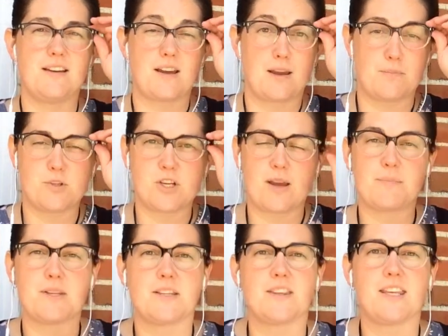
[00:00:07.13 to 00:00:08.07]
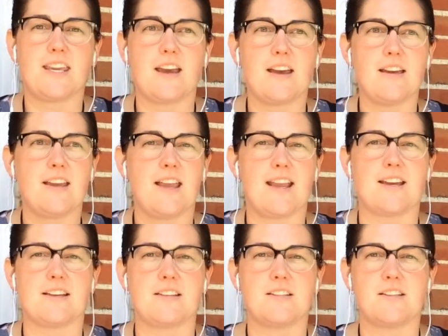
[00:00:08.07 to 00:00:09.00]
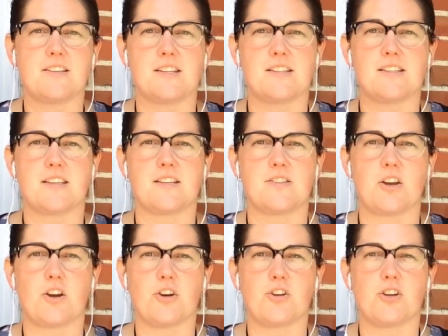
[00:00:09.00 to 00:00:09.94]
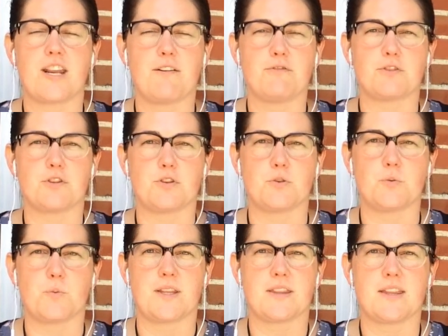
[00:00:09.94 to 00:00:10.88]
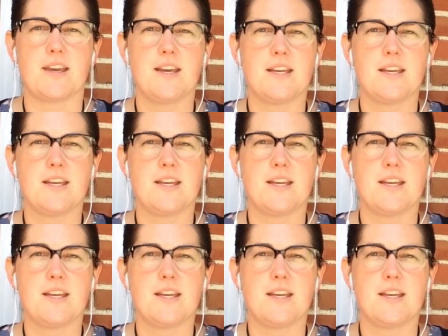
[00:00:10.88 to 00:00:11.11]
I'm Chaplain Leah, and this is our Good Afternoon with